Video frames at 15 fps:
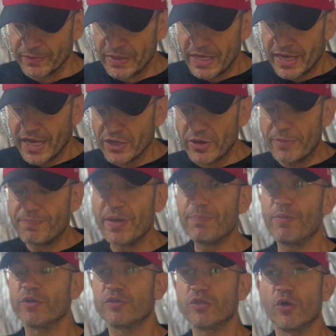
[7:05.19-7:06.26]
Anyway,
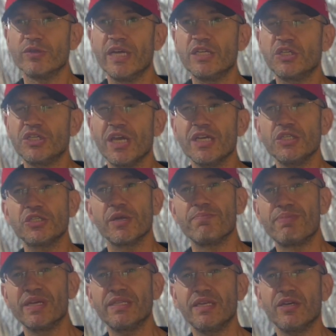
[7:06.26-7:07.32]
people, so they changed a
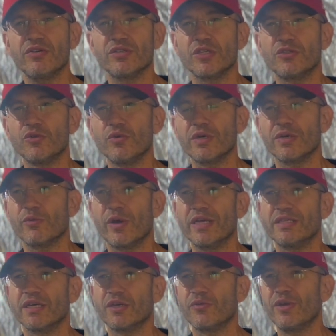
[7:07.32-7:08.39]
bit here. They took away
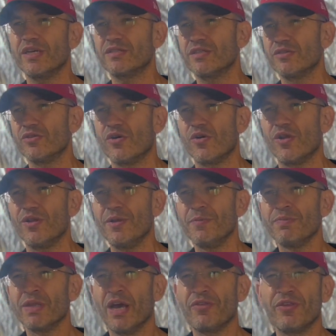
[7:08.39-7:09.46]
the creatinol.
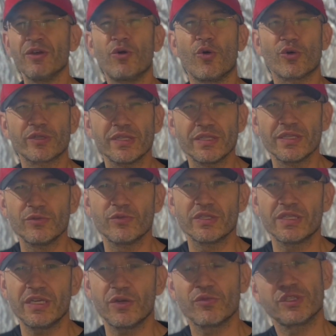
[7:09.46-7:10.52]
I think hordenine
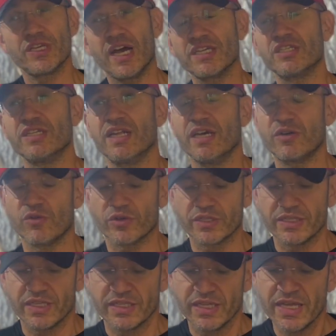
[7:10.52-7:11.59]
was here, which I actually like
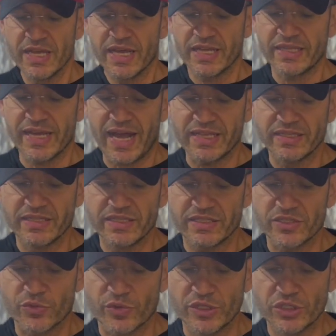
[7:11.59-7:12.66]
hordenine. And they added
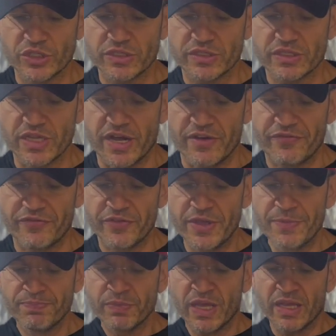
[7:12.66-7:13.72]
this naringin stuff.
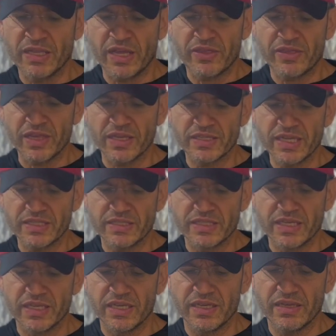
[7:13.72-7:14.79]
And I think that
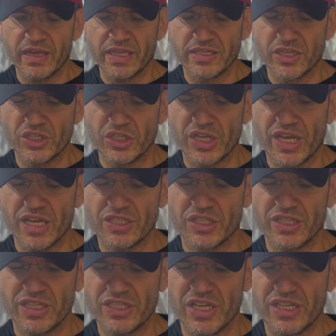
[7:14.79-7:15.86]
did they change
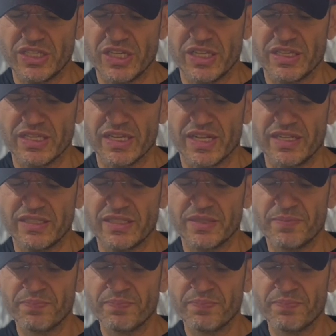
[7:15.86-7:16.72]
anything else?